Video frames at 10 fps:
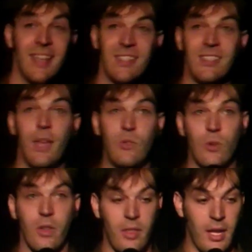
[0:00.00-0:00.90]
It's the same
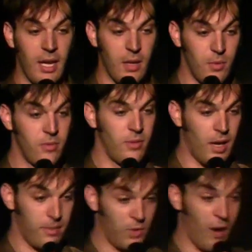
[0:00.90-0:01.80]
sort of thing in
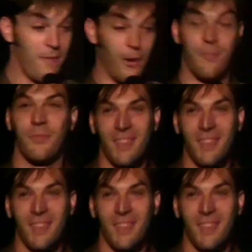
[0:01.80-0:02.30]
your iPhone.